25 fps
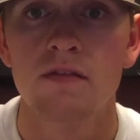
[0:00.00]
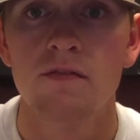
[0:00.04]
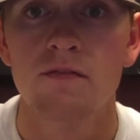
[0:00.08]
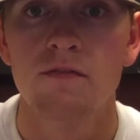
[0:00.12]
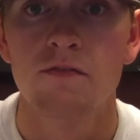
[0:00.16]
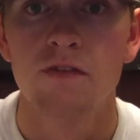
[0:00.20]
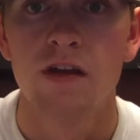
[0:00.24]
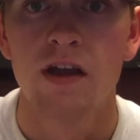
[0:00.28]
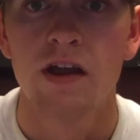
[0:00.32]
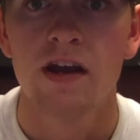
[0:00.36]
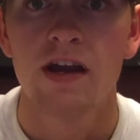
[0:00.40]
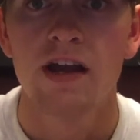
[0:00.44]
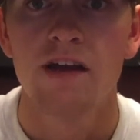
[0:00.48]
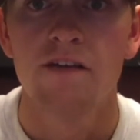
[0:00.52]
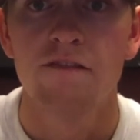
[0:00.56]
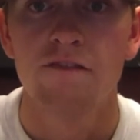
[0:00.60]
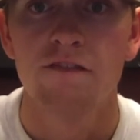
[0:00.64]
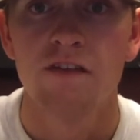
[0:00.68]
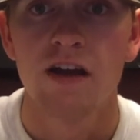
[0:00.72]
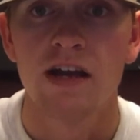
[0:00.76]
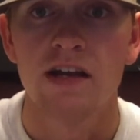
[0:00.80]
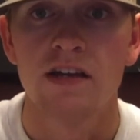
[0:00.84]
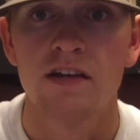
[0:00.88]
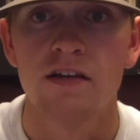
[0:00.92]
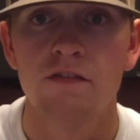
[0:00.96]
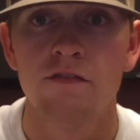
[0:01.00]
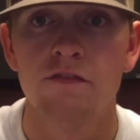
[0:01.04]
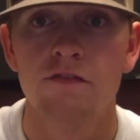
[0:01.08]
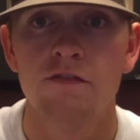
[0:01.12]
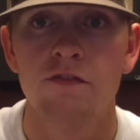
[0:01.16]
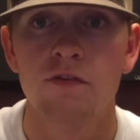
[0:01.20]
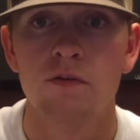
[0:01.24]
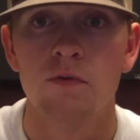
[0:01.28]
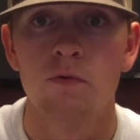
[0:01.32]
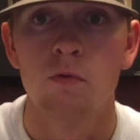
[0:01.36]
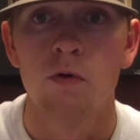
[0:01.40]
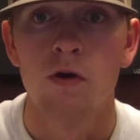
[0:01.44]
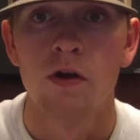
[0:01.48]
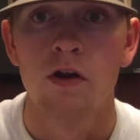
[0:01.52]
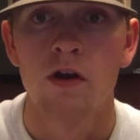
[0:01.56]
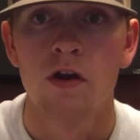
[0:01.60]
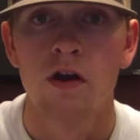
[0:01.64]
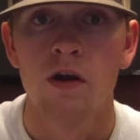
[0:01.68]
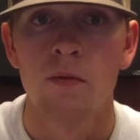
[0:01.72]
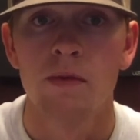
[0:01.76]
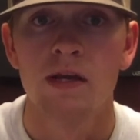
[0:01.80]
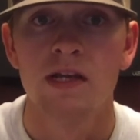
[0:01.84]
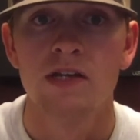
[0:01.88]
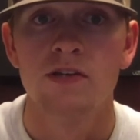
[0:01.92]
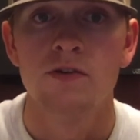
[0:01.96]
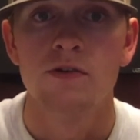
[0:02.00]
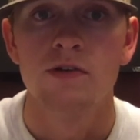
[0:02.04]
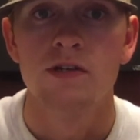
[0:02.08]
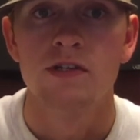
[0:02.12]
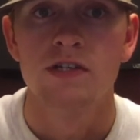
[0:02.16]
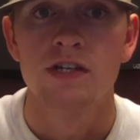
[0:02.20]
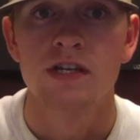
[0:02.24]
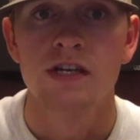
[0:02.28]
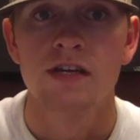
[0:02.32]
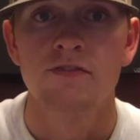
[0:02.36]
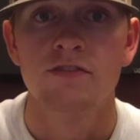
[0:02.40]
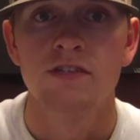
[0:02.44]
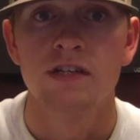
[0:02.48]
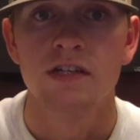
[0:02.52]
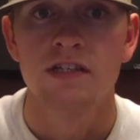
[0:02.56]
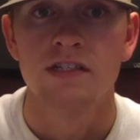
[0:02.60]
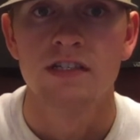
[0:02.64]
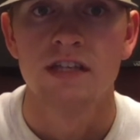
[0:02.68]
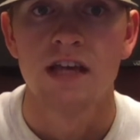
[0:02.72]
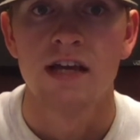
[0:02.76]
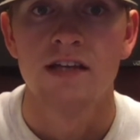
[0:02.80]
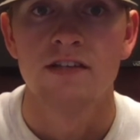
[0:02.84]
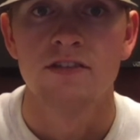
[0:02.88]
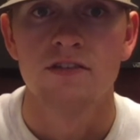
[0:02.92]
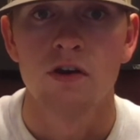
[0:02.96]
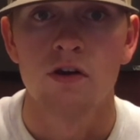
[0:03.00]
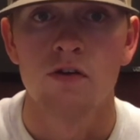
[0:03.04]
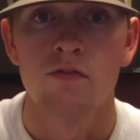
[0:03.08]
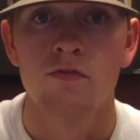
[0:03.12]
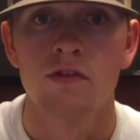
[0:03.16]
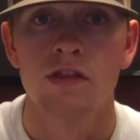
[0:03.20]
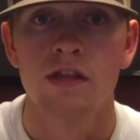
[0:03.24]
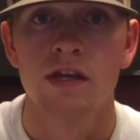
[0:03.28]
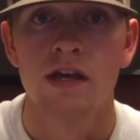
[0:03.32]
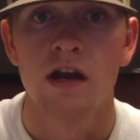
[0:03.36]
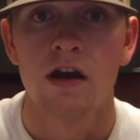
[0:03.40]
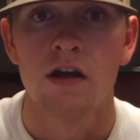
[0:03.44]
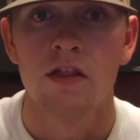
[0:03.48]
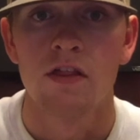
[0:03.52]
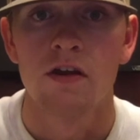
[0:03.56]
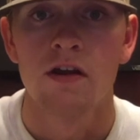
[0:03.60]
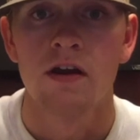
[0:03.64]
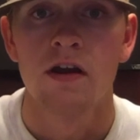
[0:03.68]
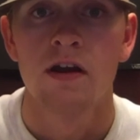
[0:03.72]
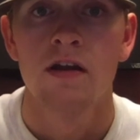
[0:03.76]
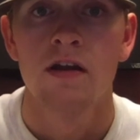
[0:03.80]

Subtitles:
very effective for one army to achieve success over the other.